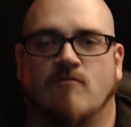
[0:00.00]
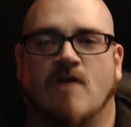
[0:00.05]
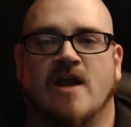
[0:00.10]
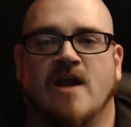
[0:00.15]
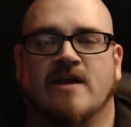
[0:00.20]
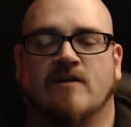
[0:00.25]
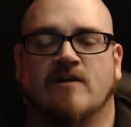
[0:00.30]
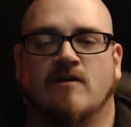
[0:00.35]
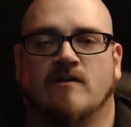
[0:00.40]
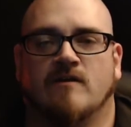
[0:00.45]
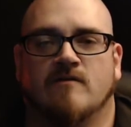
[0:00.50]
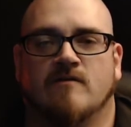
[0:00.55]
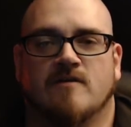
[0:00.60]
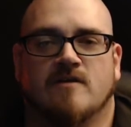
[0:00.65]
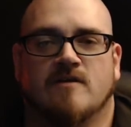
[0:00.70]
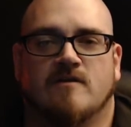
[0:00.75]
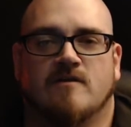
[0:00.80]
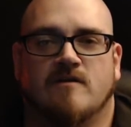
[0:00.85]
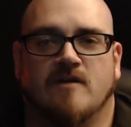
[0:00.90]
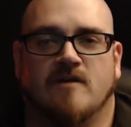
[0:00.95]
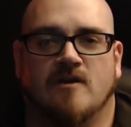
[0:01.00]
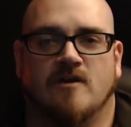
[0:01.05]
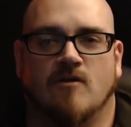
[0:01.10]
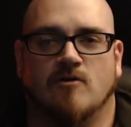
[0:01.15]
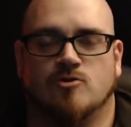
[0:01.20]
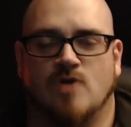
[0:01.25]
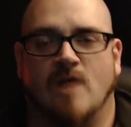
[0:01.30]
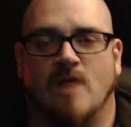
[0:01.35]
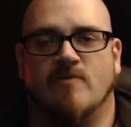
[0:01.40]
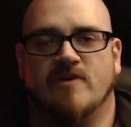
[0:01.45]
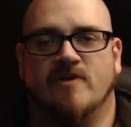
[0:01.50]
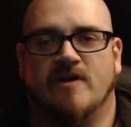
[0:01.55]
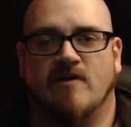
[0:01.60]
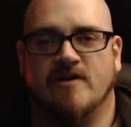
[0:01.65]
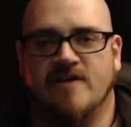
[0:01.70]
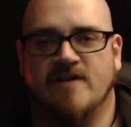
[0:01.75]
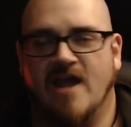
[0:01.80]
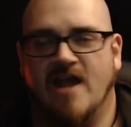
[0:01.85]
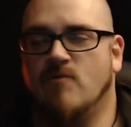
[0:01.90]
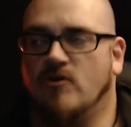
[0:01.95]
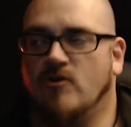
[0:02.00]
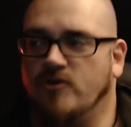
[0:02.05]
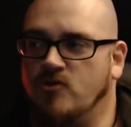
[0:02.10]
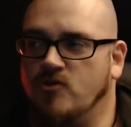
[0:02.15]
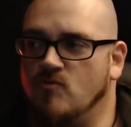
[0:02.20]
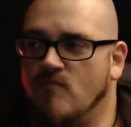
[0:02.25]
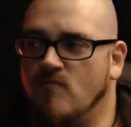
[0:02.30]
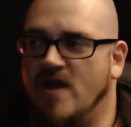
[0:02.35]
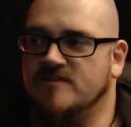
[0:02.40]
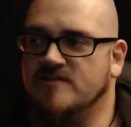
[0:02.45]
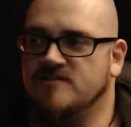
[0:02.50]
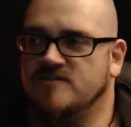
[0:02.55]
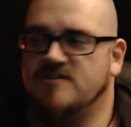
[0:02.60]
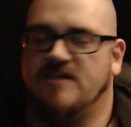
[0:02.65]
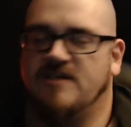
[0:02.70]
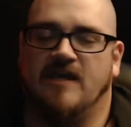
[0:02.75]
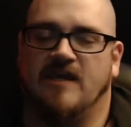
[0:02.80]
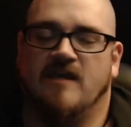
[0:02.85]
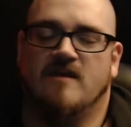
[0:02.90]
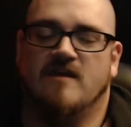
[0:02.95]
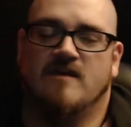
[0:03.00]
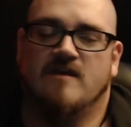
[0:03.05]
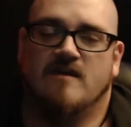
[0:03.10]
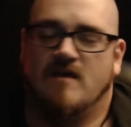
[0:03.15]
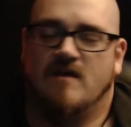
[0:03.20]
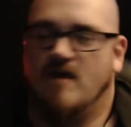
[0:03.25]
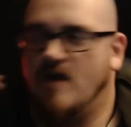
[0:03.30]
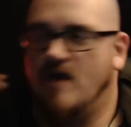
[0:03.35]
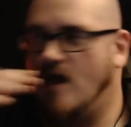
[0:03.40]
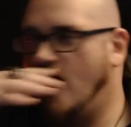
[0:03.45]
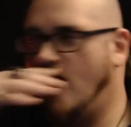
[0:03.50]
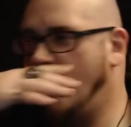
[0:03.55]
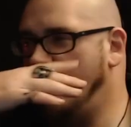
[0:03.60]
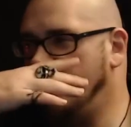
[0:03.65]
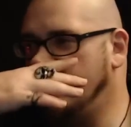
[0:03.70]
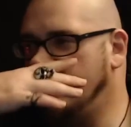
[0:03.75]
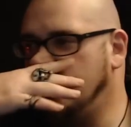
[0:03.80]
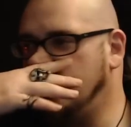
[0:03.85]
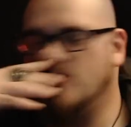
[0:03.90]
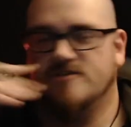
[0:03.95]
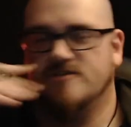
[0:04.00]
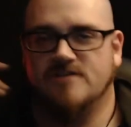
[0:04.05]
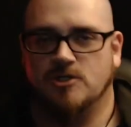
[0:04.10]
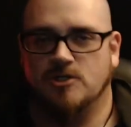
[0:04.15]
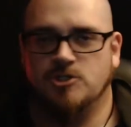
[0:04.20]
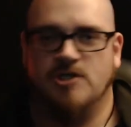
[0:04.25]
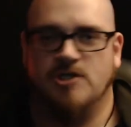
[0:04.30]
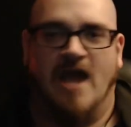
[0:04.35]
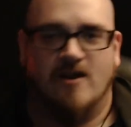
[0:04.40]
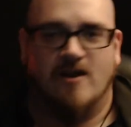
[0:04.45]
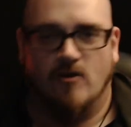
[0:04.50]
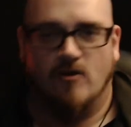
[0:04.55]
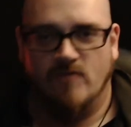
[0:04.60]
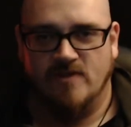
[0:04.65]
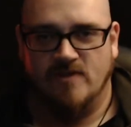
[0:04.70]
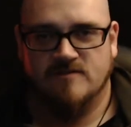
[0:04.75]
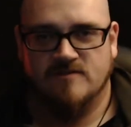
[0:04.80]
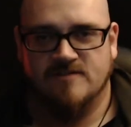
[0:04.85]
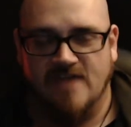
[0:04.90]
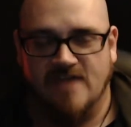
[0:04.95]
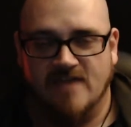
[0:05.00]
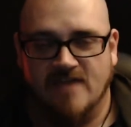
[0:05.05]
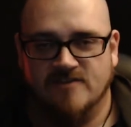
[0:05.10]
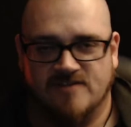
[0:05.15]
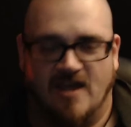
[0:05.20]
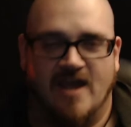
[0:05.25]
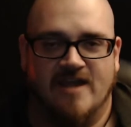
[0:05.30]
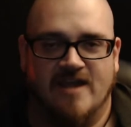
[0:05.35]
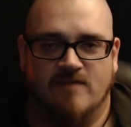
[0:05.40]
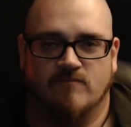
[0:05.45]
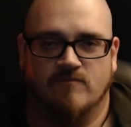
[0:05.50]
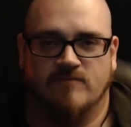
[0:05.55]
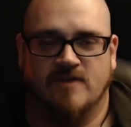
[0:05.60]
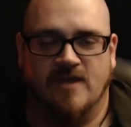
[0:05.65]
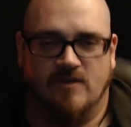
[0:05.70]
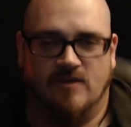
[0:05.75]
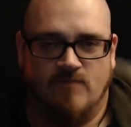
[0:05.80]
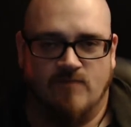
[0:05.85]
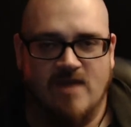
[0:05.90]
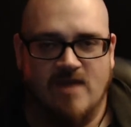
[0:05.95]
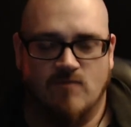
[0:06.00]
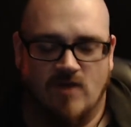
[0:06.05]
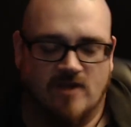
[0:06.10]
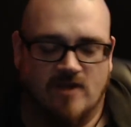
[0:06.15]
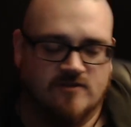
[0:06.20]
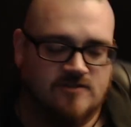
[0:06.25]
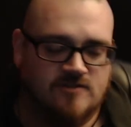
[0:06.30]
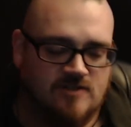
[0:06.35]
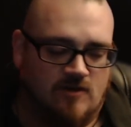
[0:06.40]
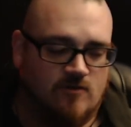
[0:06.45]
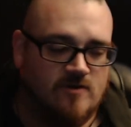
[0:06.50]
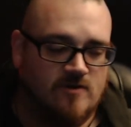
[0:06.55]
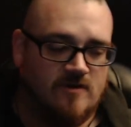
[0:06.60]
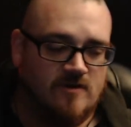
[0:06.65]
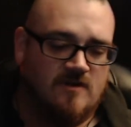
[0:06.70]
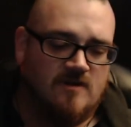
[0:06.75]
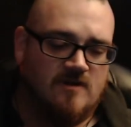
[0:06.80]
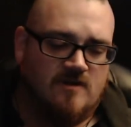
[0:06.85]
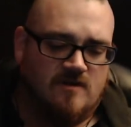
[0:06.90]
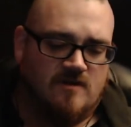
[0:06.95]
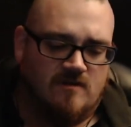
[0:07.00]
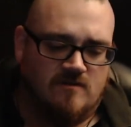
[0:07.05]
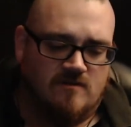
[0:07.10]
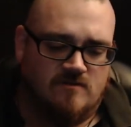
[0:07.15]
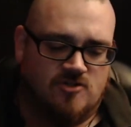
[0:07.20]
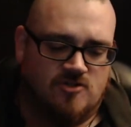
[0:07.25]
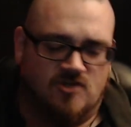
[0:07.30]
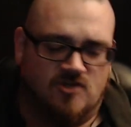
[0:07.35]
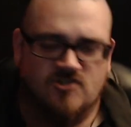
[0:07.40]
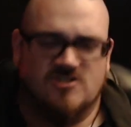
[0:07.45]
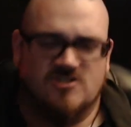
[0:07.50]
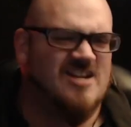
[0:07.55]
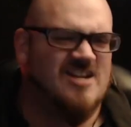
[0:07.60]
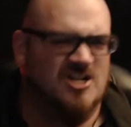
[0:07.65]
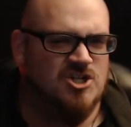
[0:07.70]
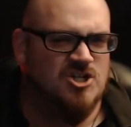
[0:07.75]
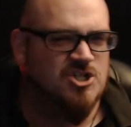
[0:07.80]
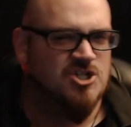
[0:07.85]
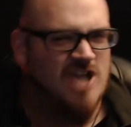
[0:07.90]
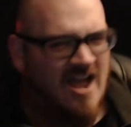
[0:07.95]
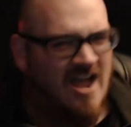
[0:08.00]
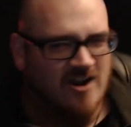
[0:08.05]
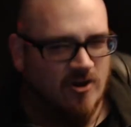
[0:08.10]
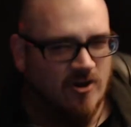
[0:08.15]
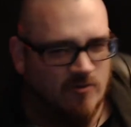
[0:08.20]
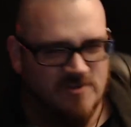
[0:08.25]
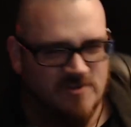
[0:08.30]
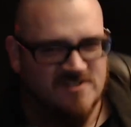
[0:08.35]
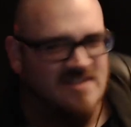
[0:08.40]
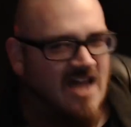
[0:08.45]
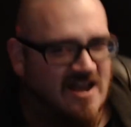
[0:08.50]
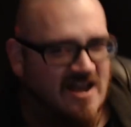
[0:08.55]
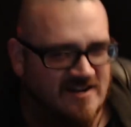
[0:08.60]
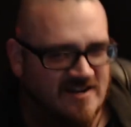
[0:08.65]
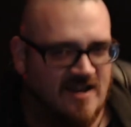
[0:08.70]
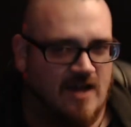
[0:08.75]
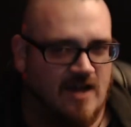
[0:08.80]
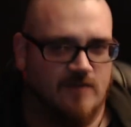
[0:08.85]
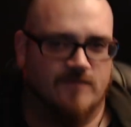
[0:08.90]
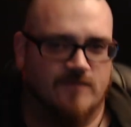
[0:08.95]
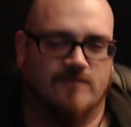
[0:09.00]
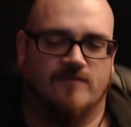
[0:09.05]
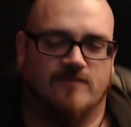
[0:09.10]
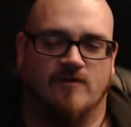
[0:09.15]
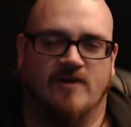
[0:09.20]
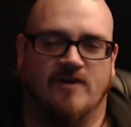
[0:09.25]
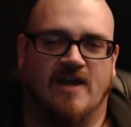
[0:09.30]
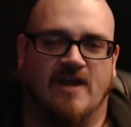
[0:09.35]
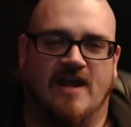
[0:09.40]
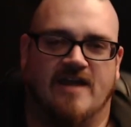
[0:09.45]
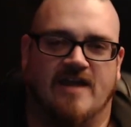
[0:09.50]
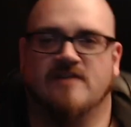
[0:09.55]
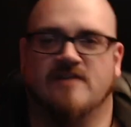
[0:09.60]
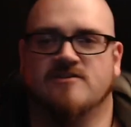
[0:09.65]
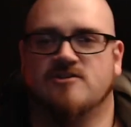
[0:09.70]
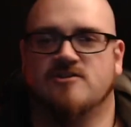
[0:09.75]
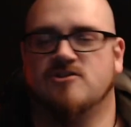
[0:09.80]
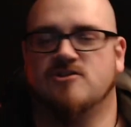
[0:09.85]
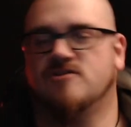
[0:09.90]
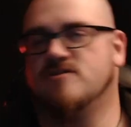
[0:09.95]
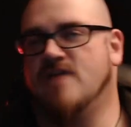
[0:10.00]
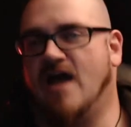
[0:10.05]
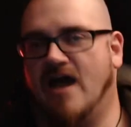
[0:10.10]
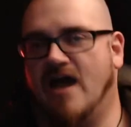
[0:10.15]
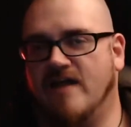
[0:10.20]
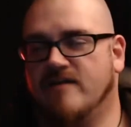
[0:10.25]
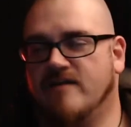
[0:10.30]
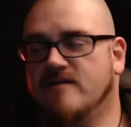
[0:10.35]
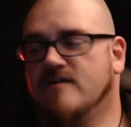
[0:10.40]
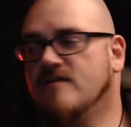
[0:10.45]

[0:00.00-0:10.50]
riding on a dromedary camel, you might see just a shadow that says, "I am King Paimon." So just seeing a shadow is not enough. Okay, it's just not.